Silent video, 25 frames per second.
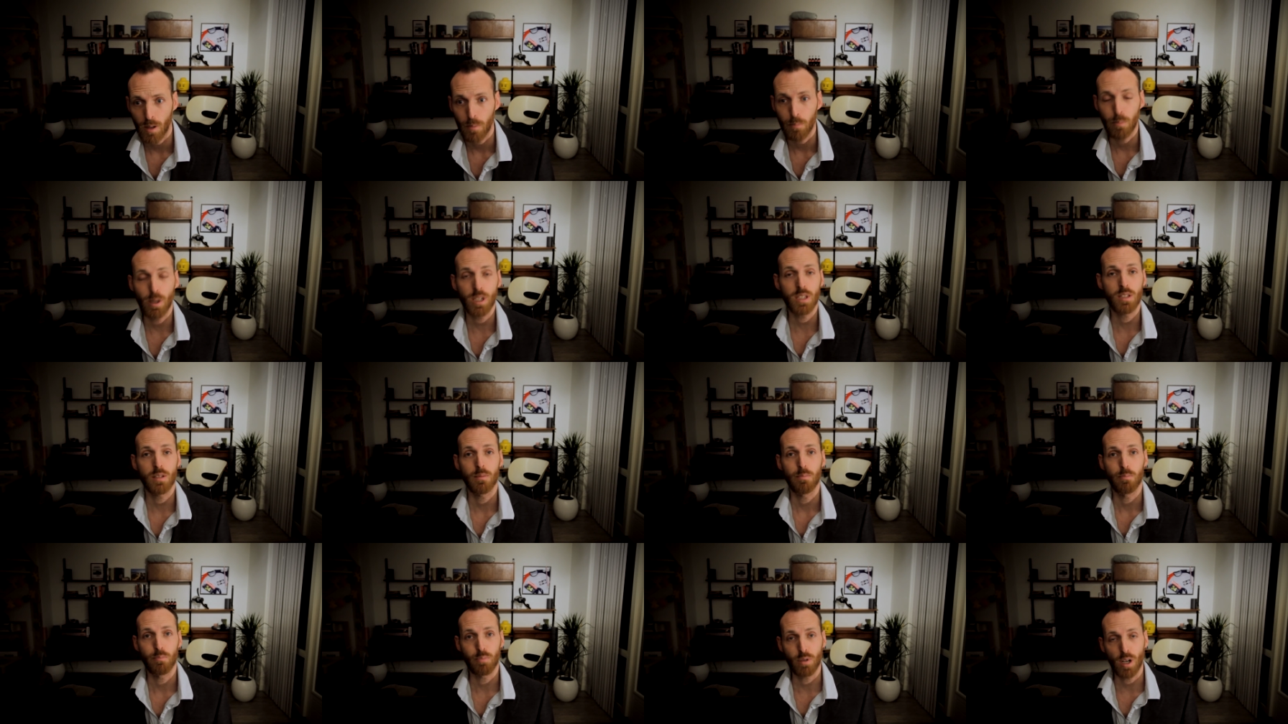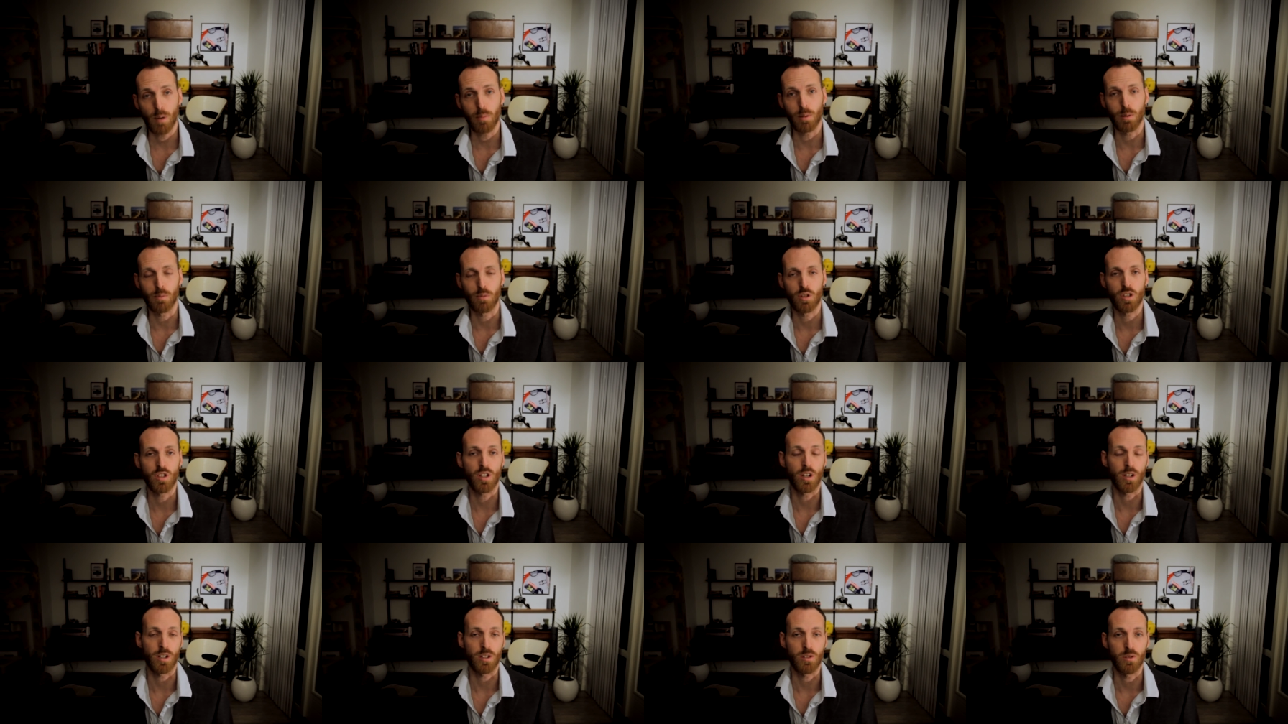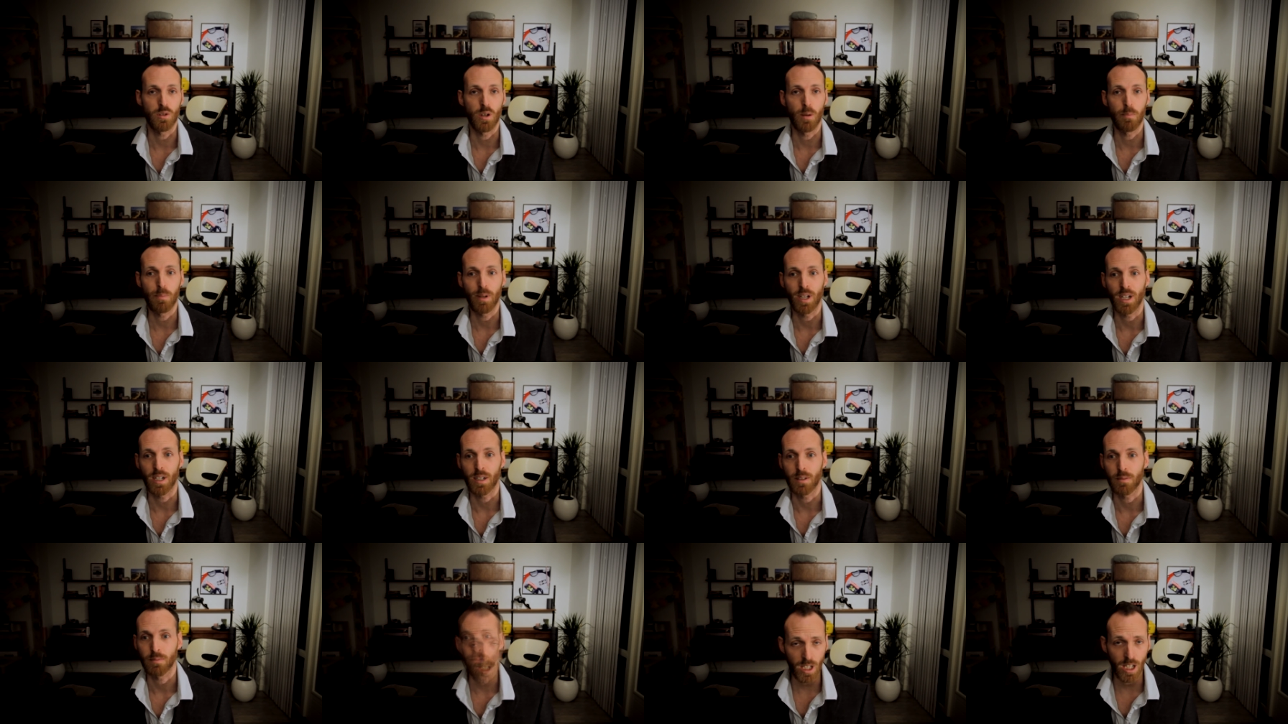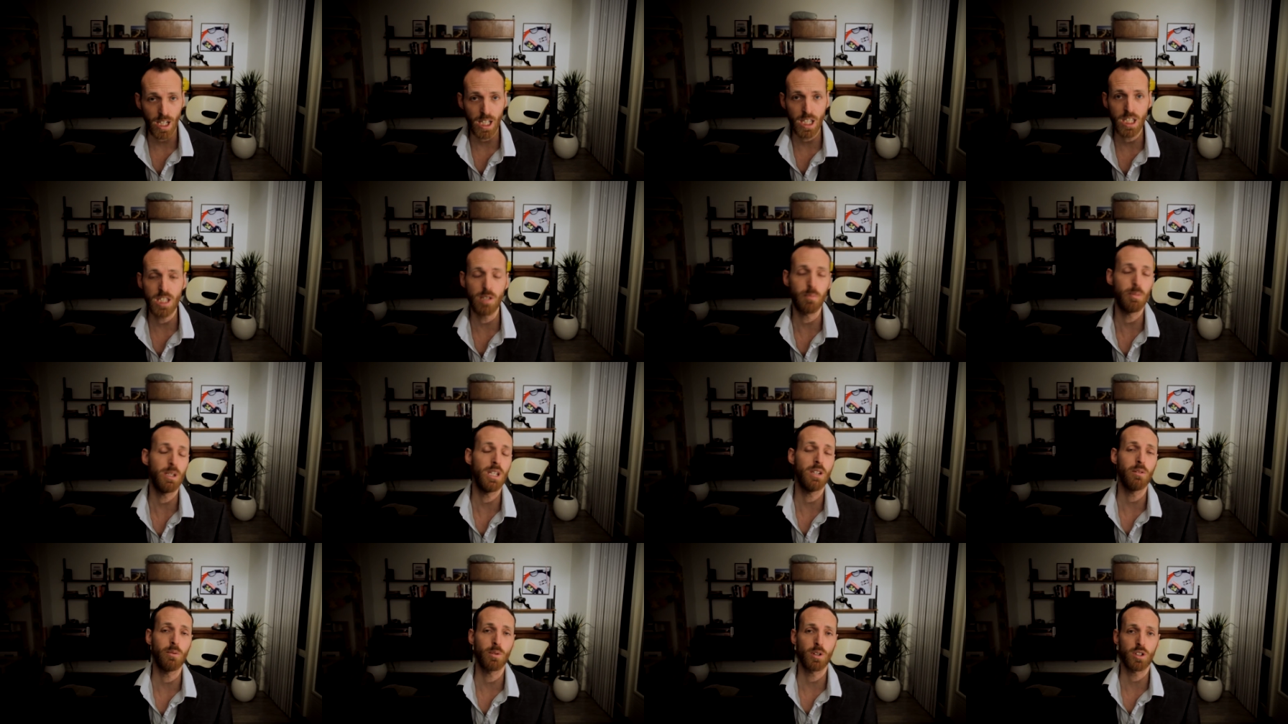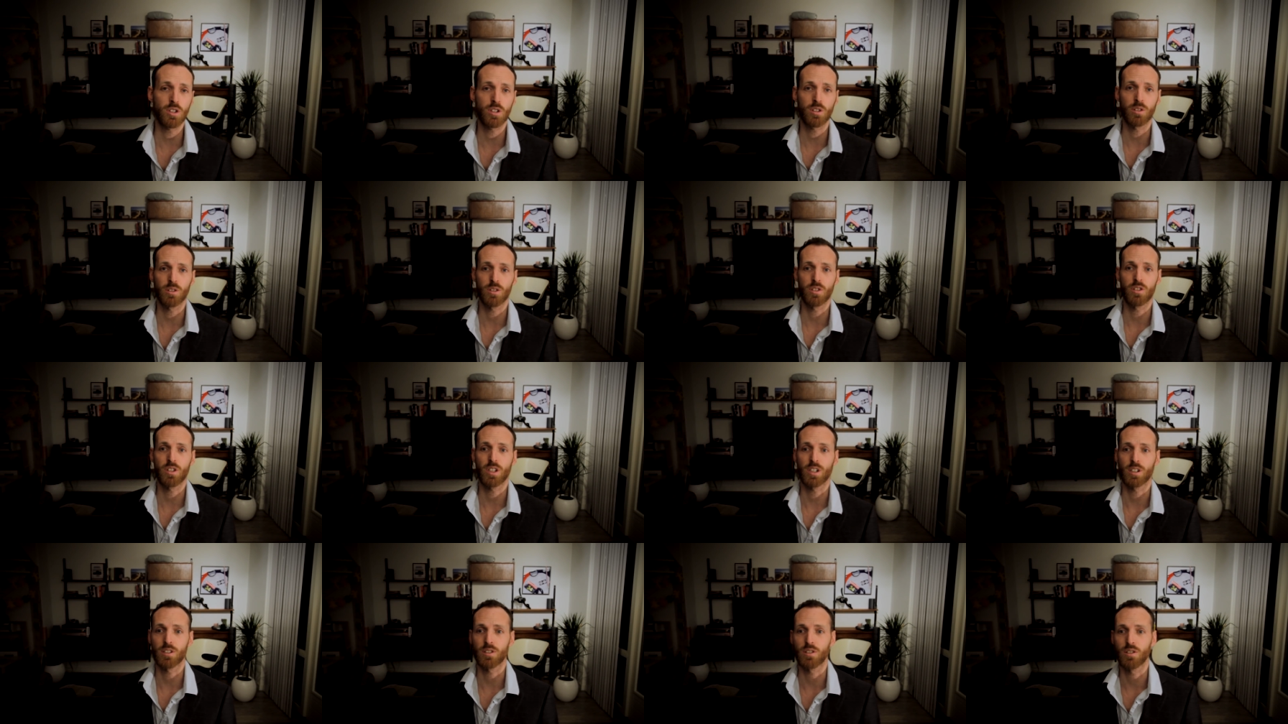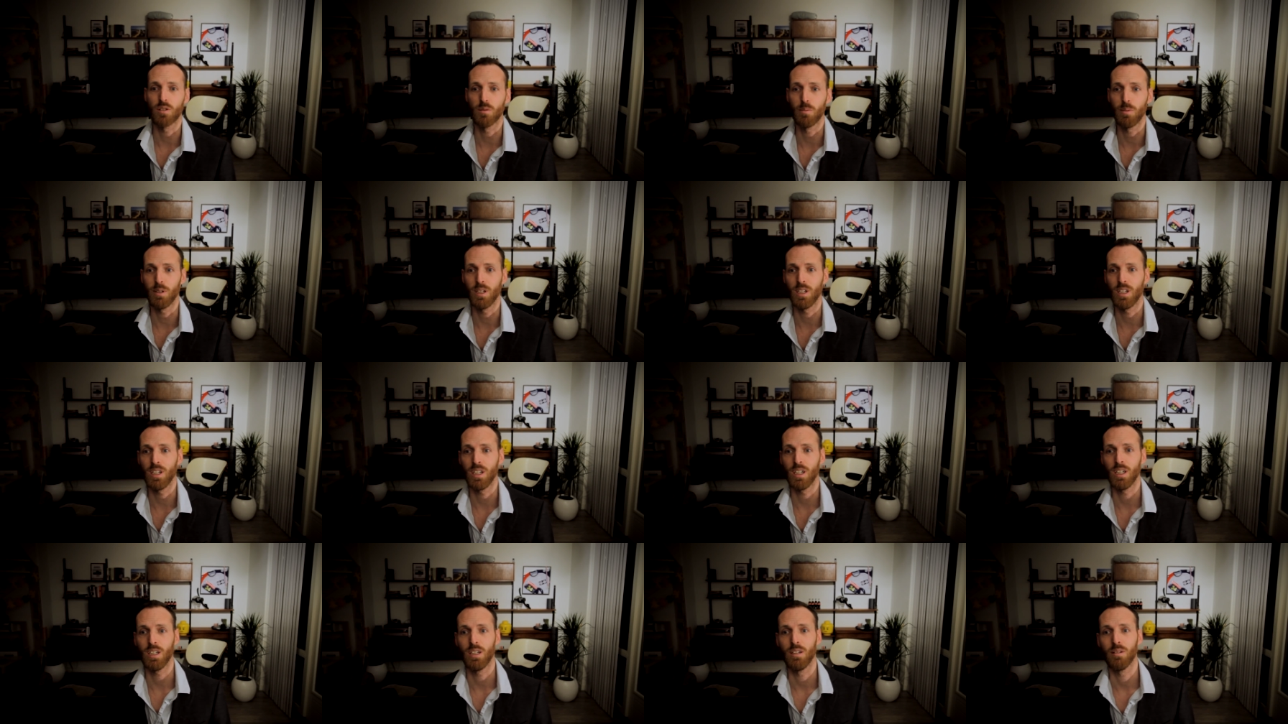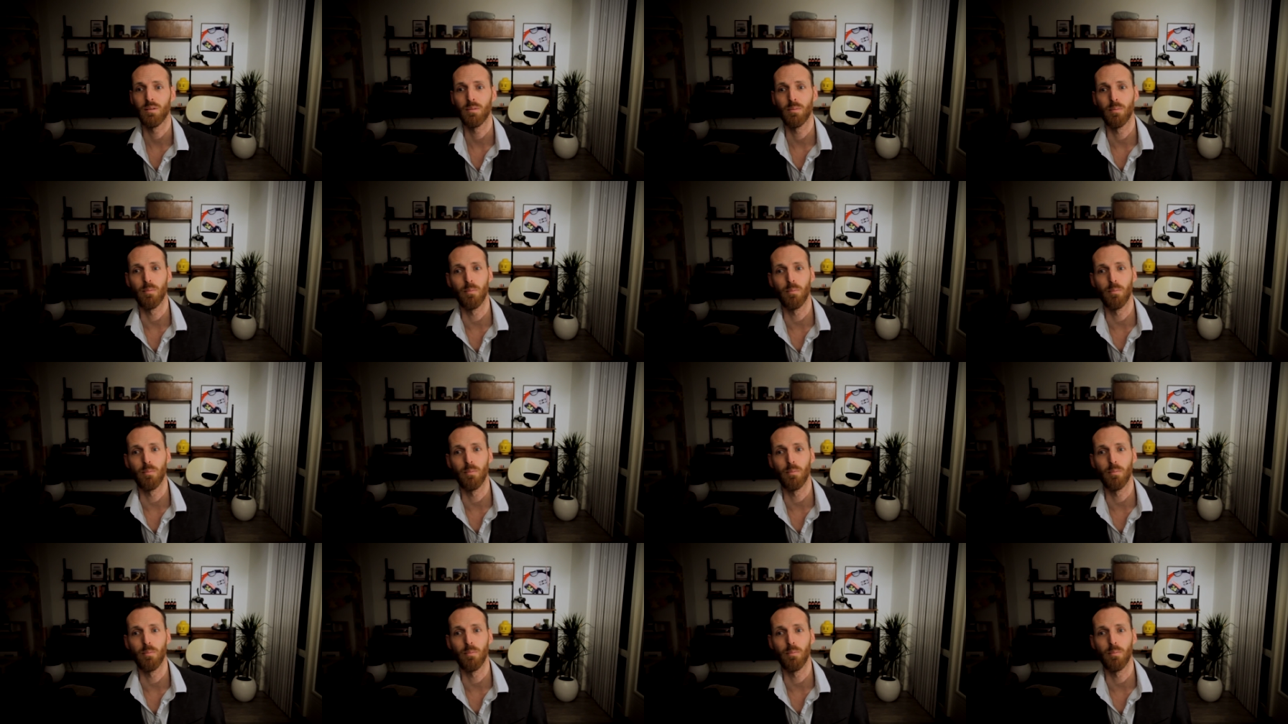But problems started to appear. AGB was considered to be